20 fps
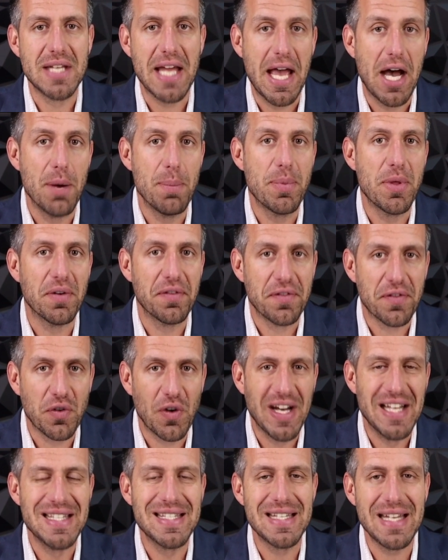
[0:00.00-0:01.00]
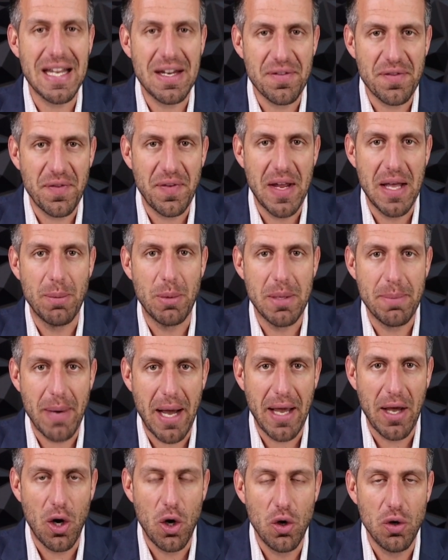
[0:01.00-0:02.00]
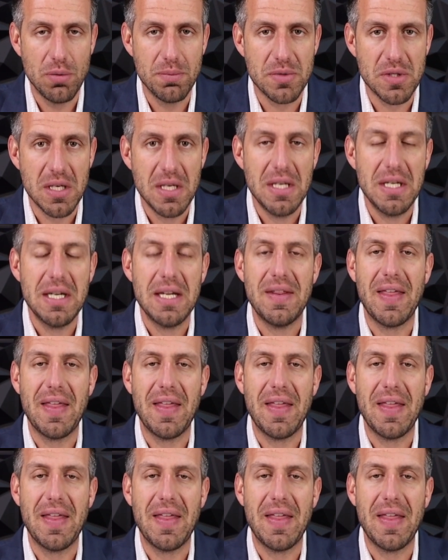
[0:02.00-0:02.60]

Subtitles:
to help their friends and family buy homes.